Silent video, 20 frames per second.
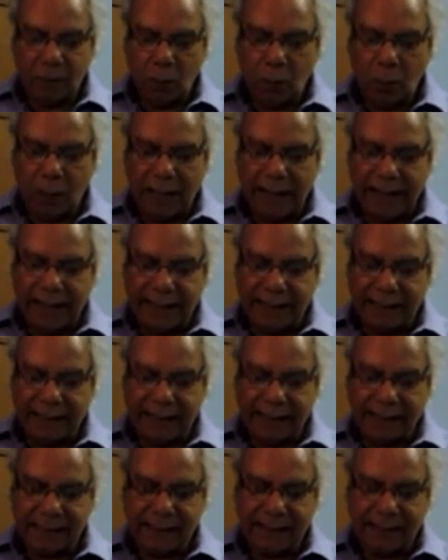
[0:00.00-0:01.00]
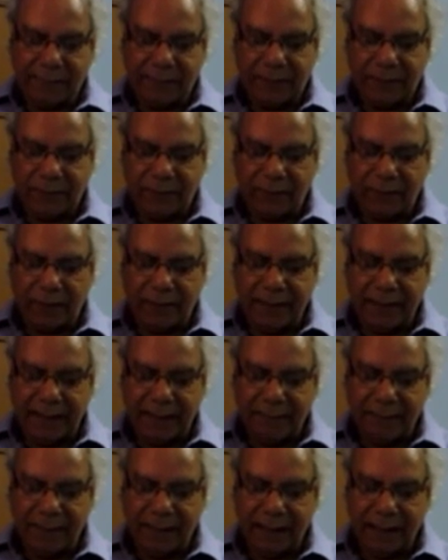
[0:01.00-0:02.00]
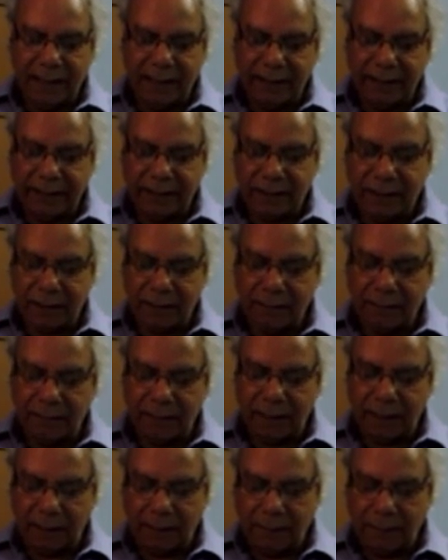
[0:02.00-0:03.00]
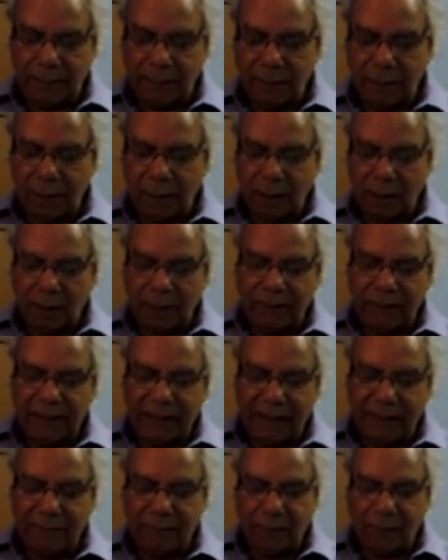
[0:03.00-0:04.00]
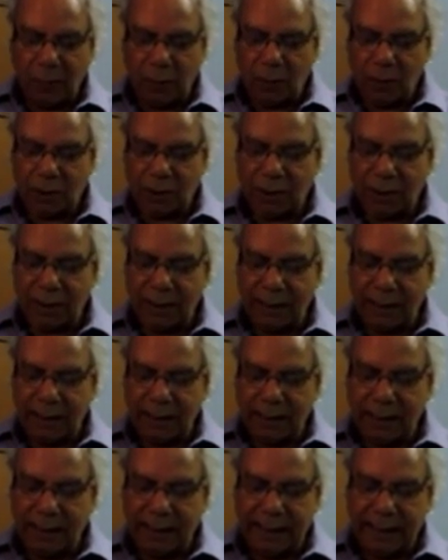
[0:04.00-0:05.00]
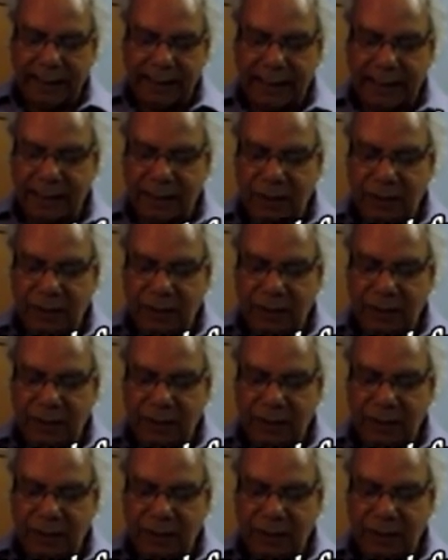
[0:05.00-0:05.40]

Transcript: no light except from a dimly lit bulb of a lamp post in a